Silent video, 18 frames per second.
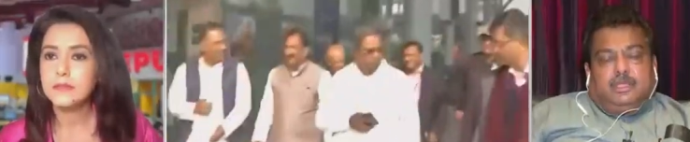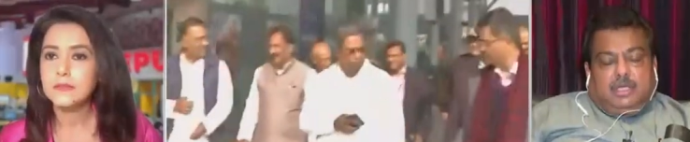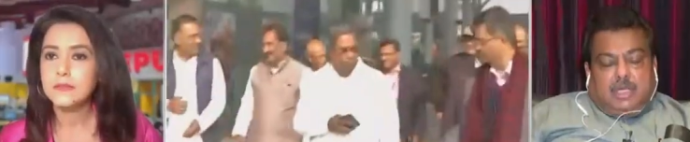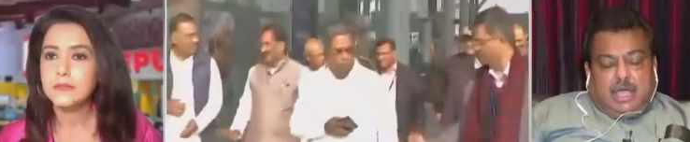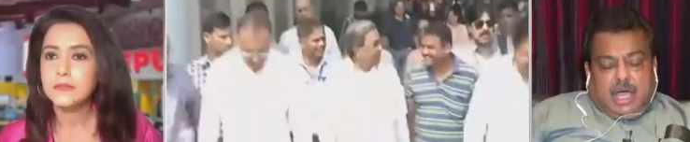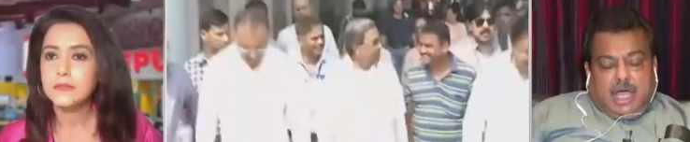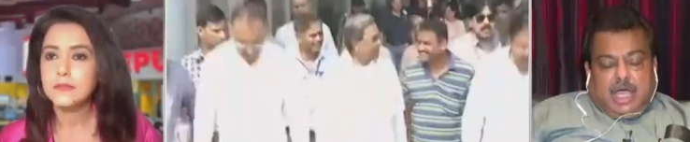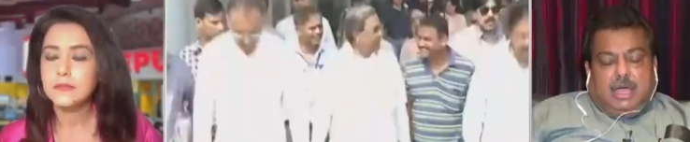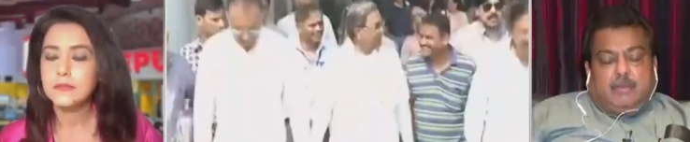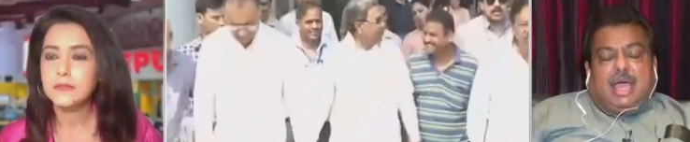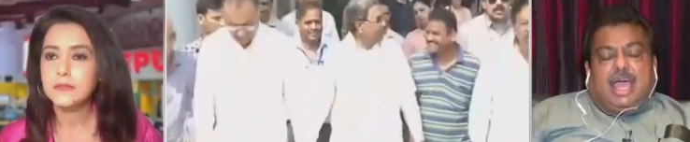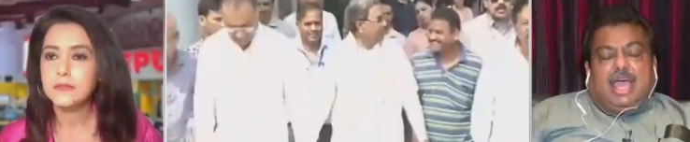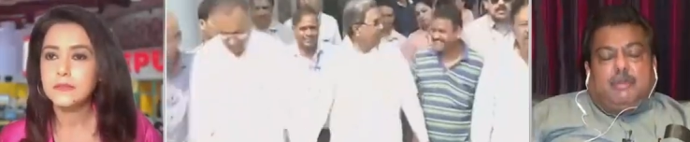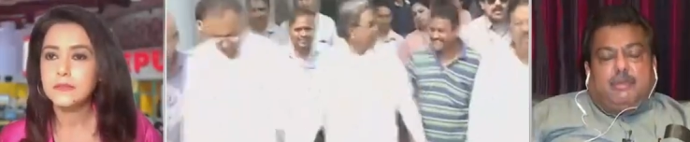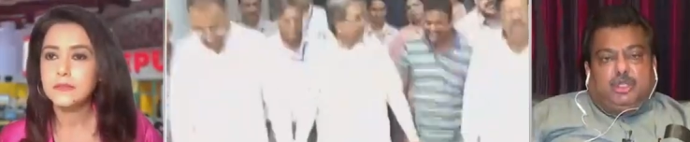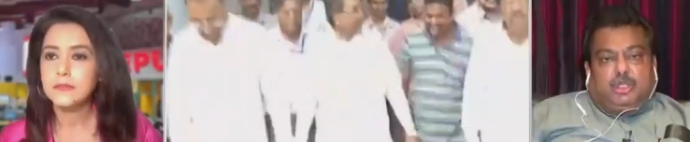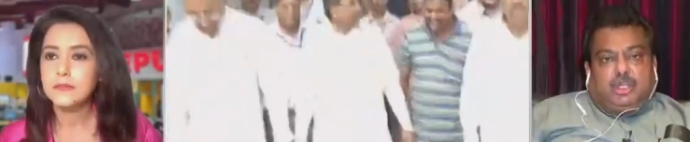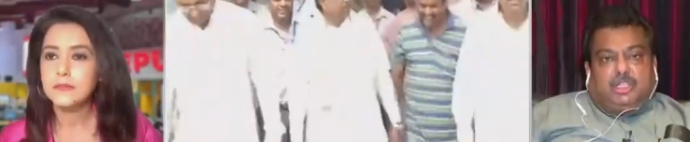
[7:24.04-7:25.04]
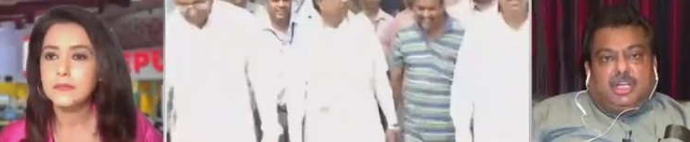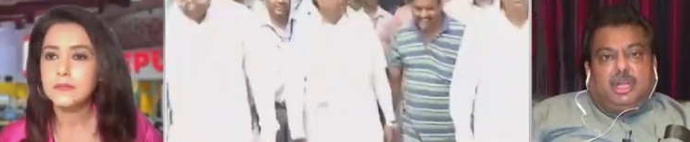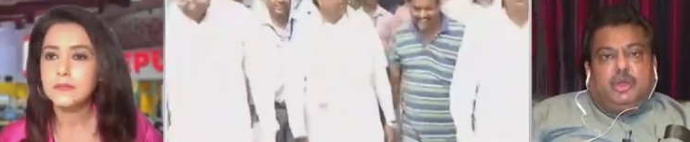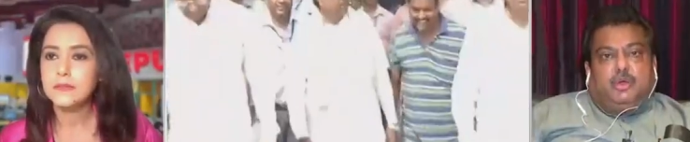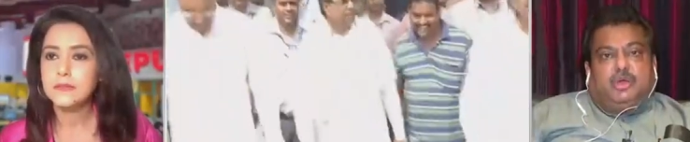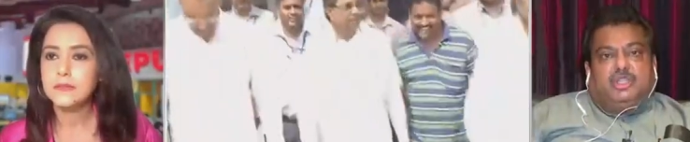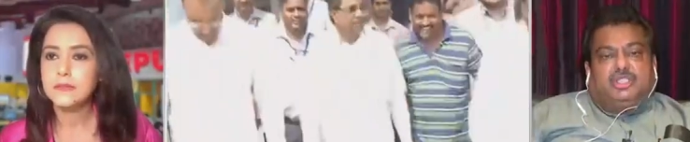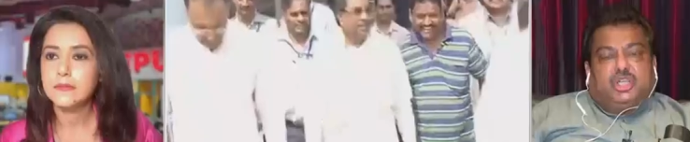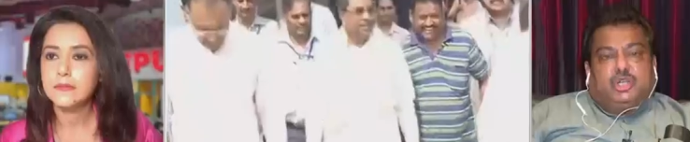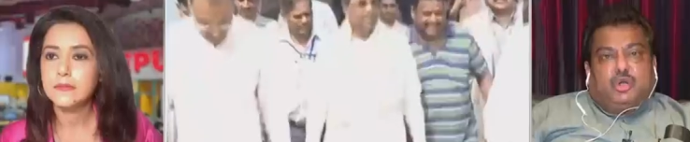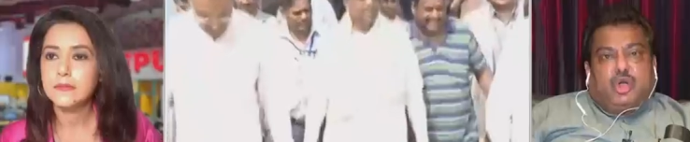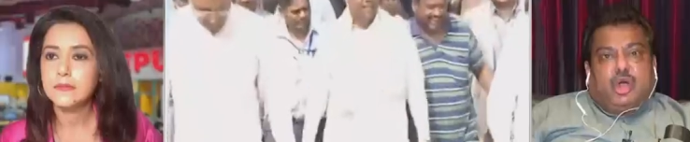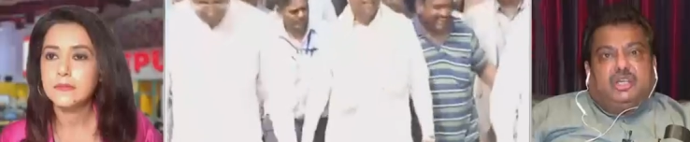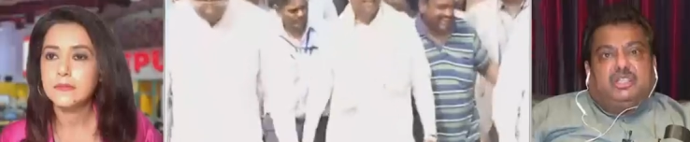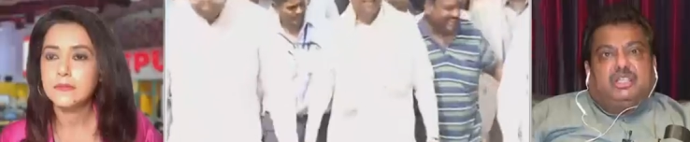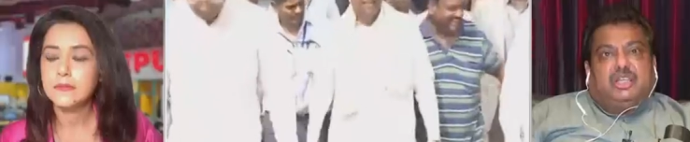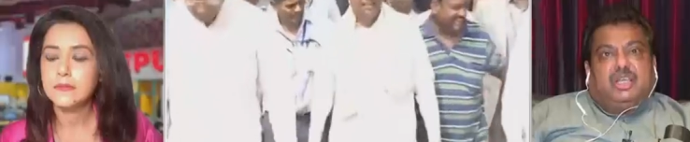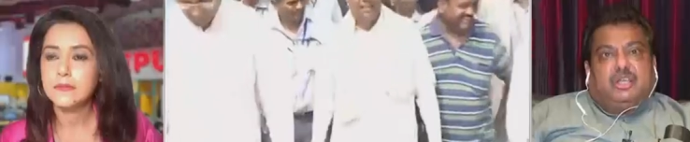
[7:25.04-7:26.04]
Speaker 1: Yeah, I am, I am on the television
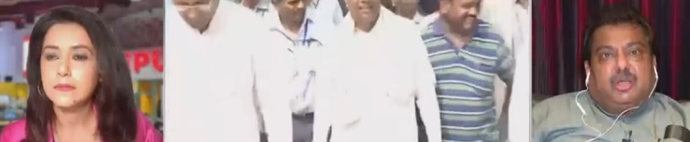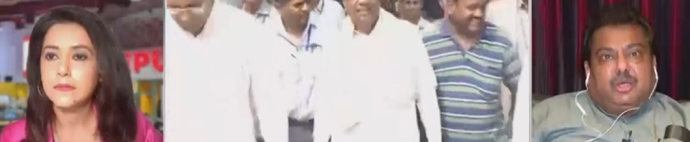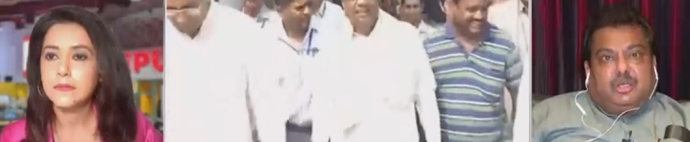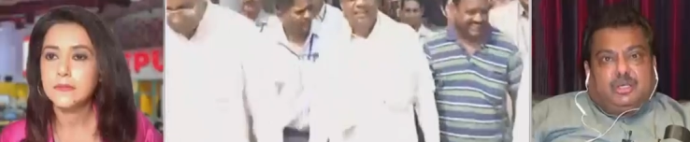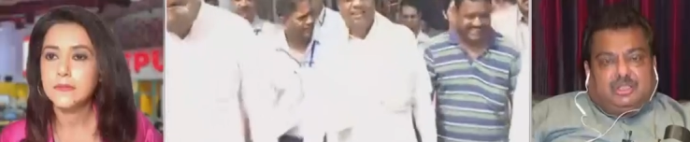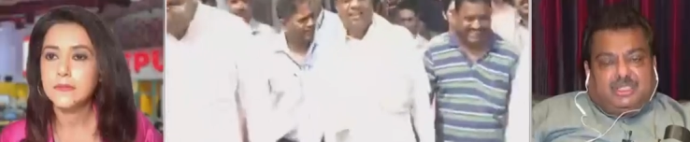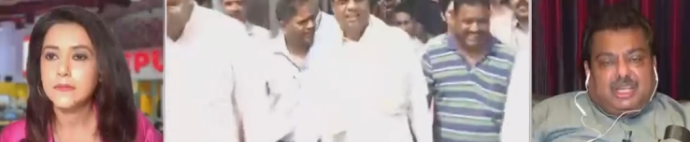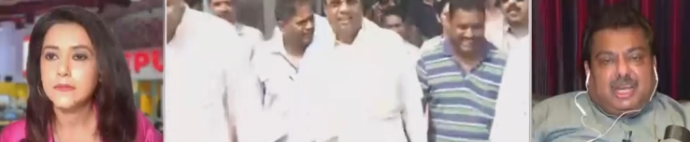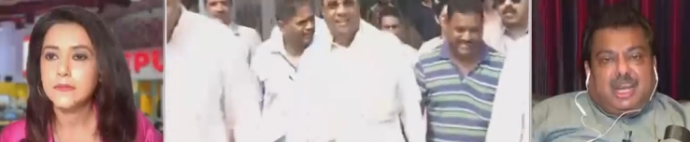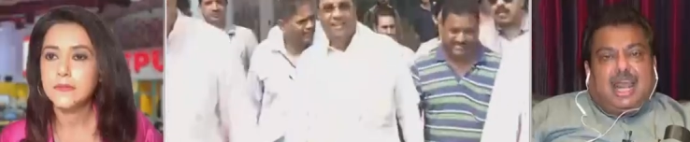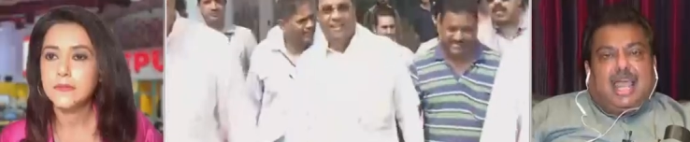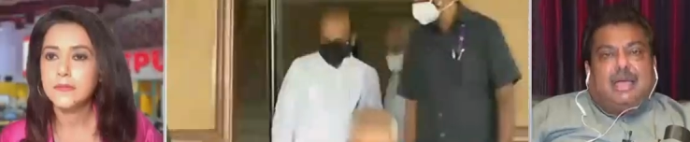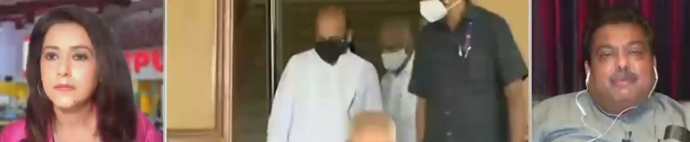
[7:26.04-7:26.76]
uh, channel.